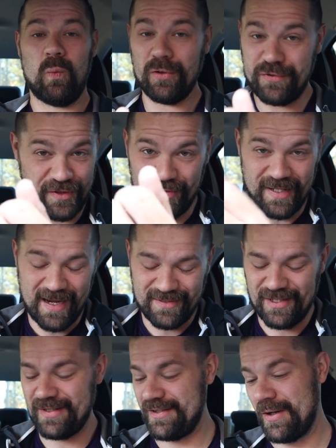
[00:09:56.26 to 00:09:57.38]
We're still not
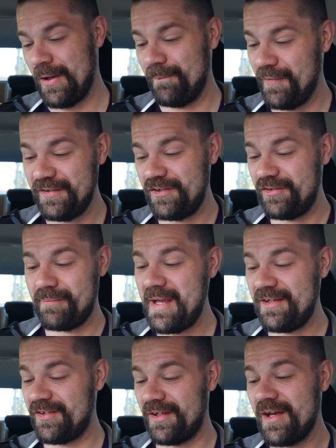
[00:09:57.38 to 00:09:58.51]
done, y'all. This is
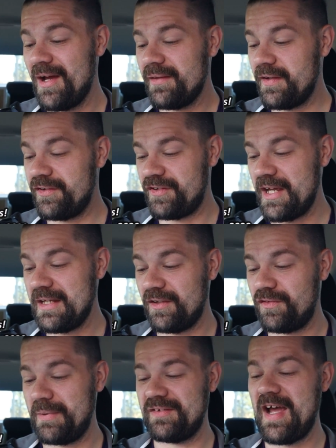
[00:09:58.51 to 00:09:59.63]
amazing. The Psychic
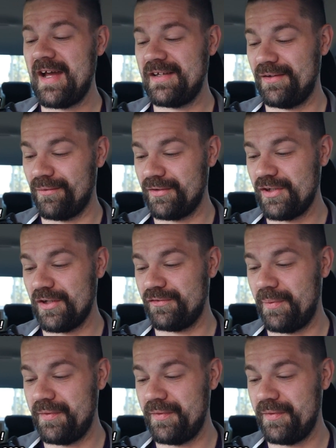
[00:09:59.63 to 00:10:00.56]
Spectacular returns